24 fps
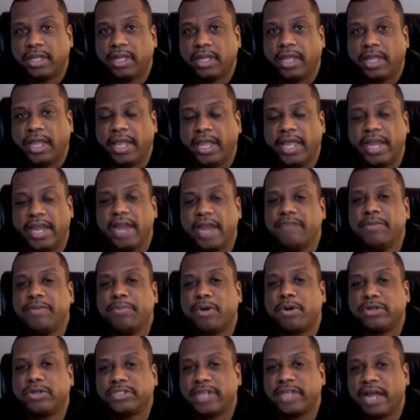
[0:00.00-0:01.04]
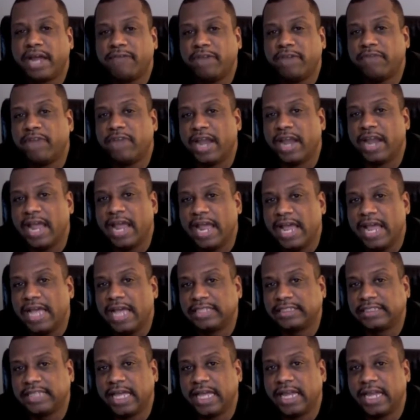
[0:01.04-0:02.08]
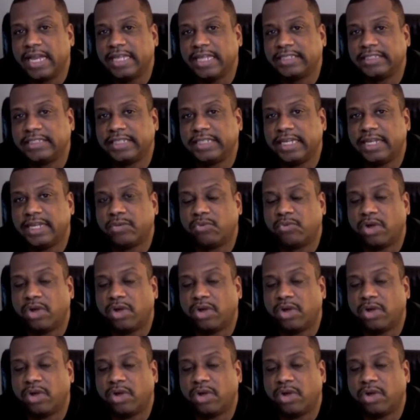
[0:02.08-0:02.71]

And every person I've ever asked that has said,